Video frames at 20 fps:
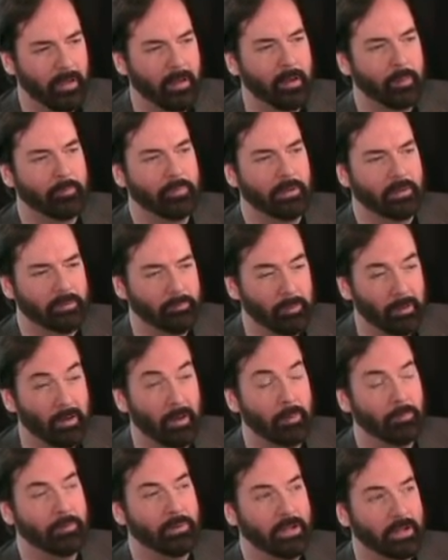
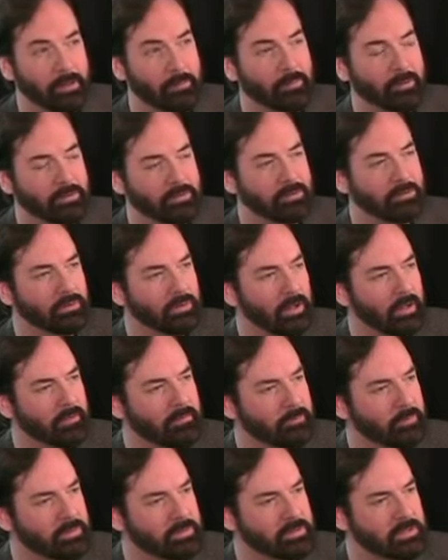applicable to a lot
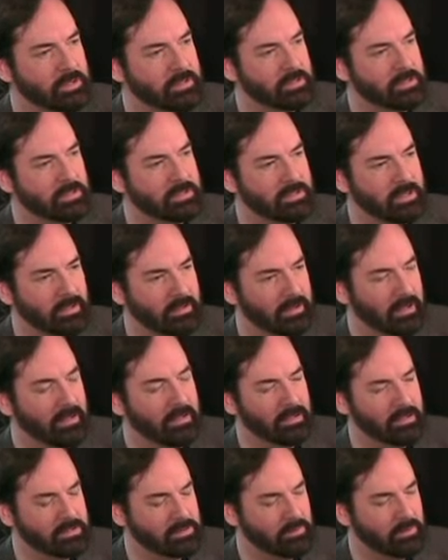of musicians
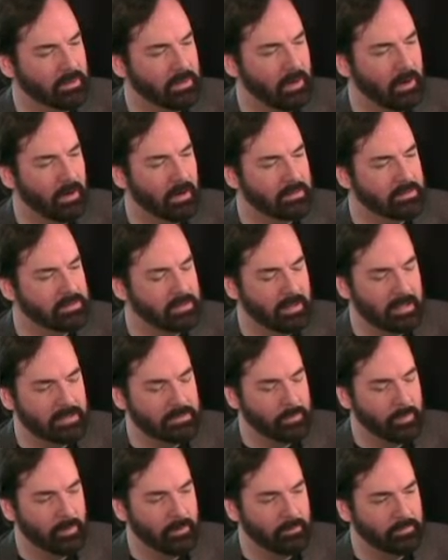in this regard. So
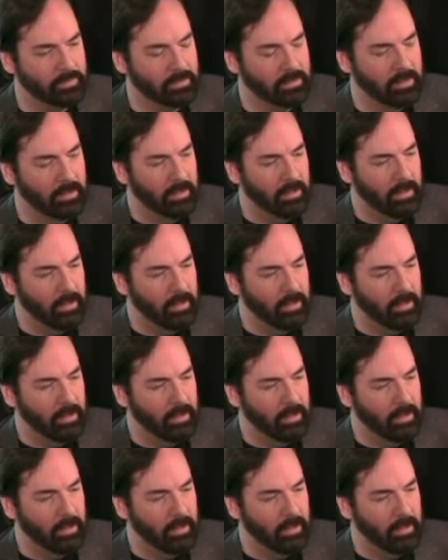that's perfect.